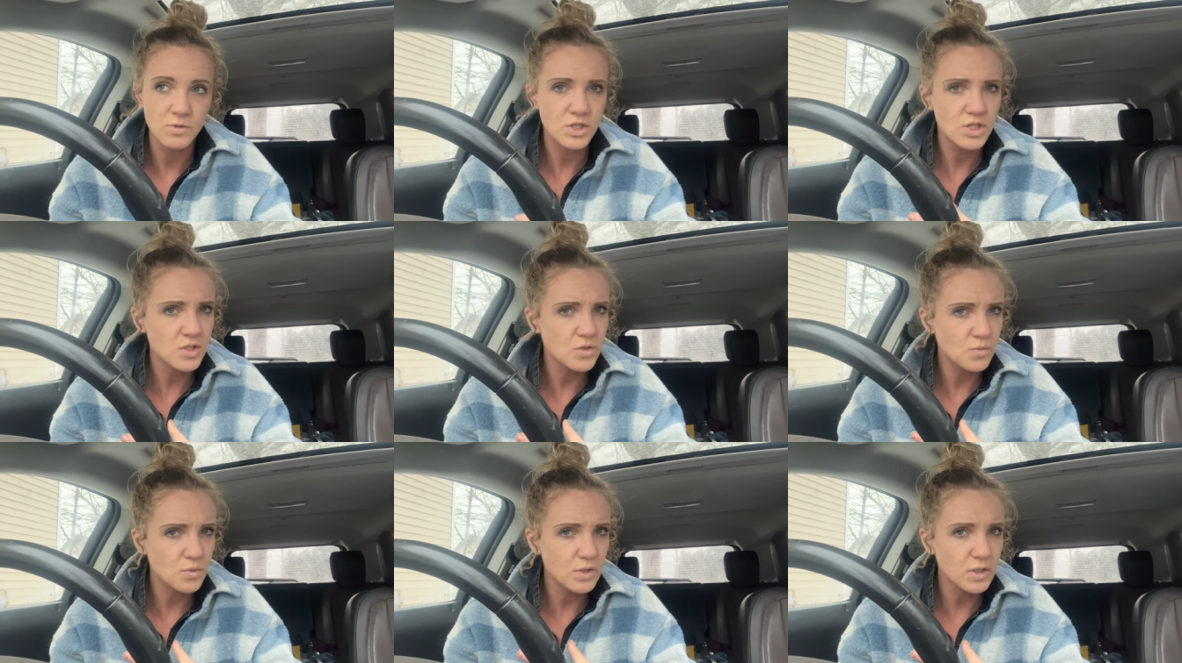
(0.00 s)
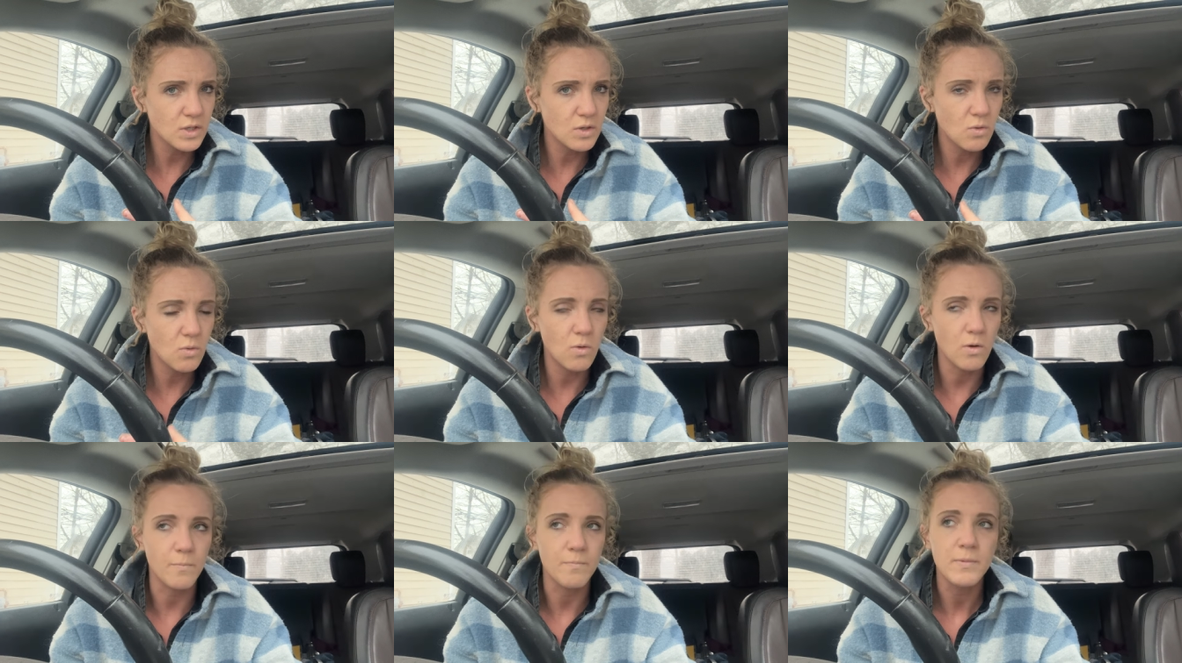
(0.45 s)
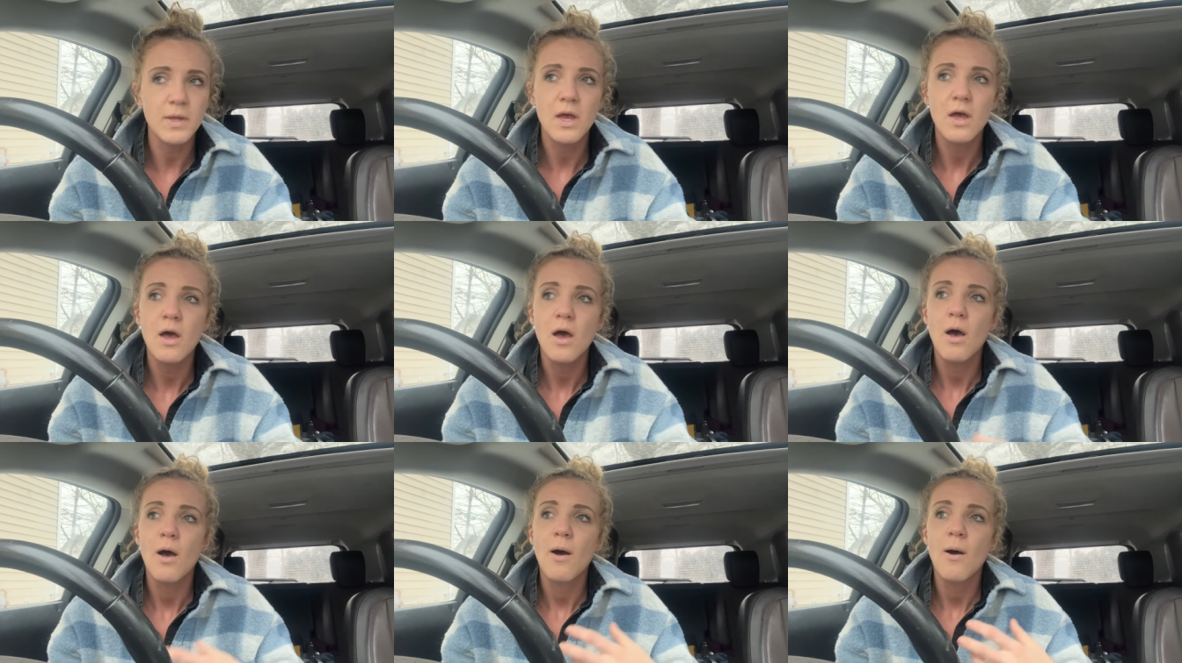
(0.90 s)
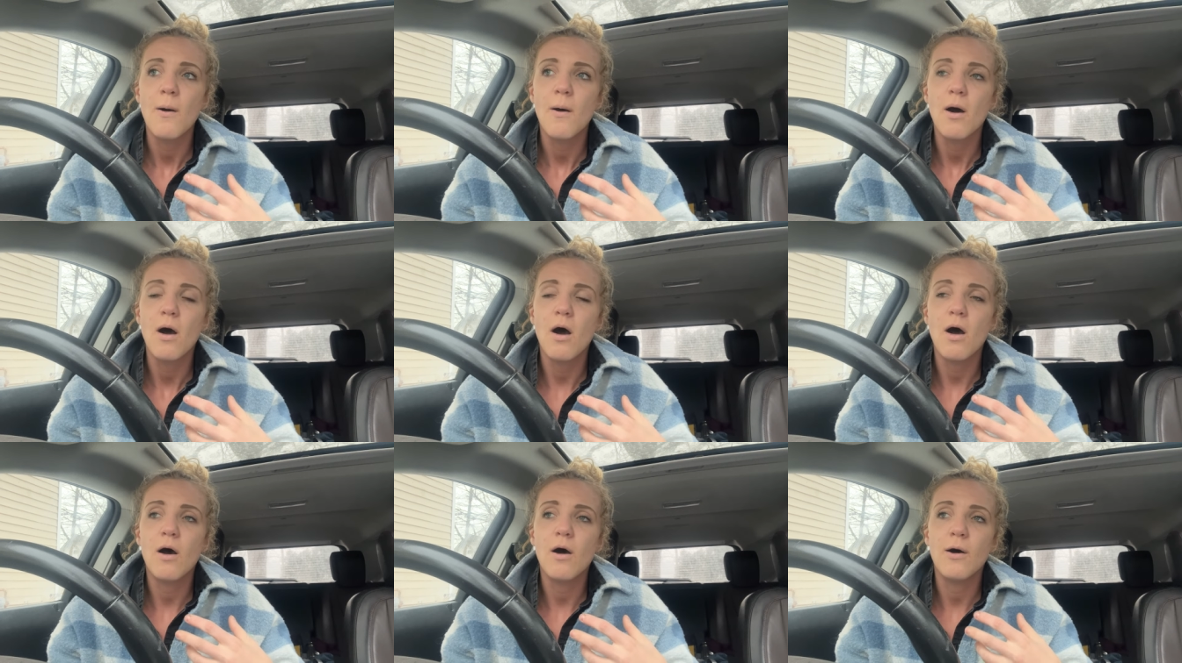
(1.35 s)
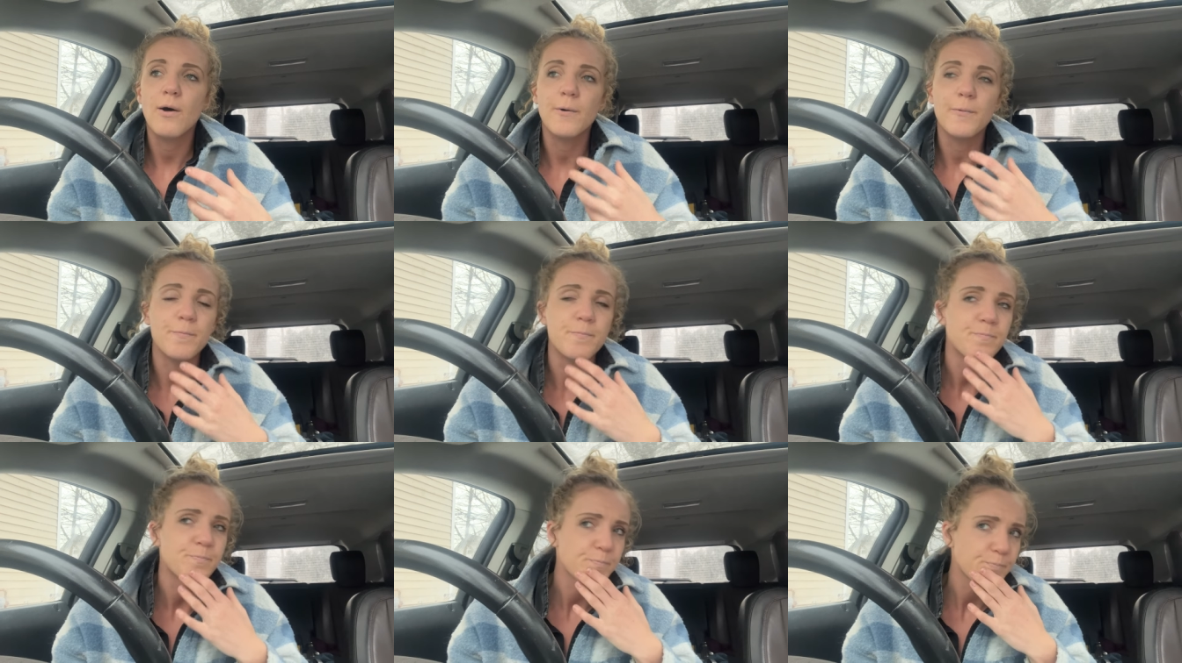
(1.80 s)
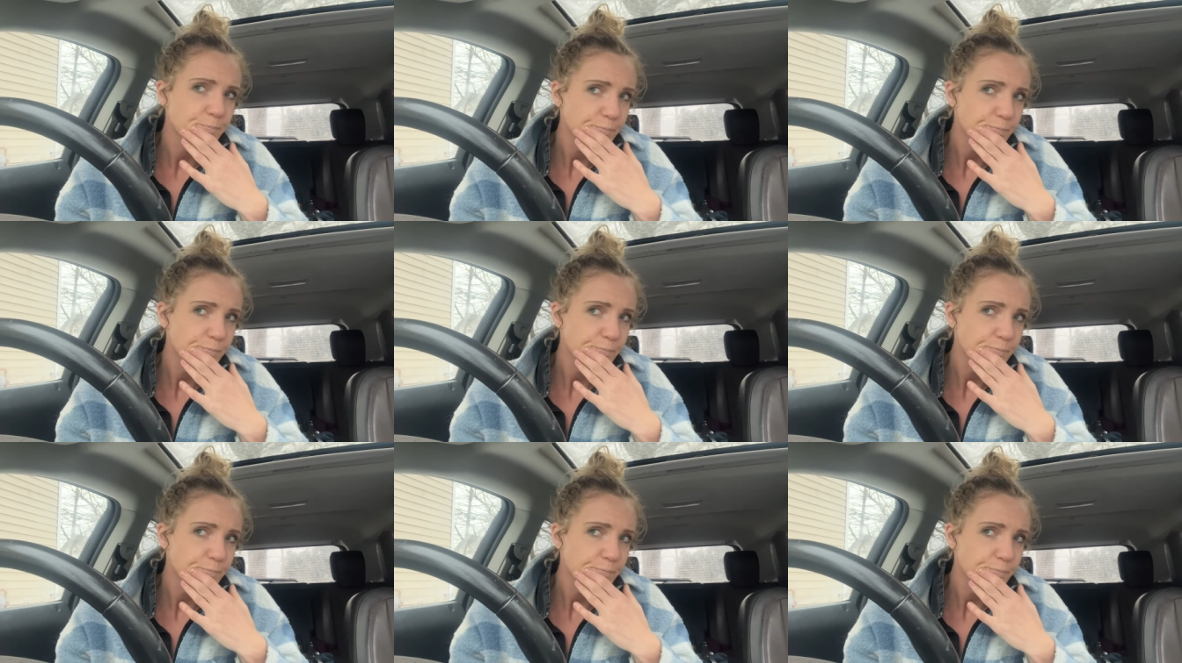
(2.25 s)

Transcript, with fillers: which is really cool. Um,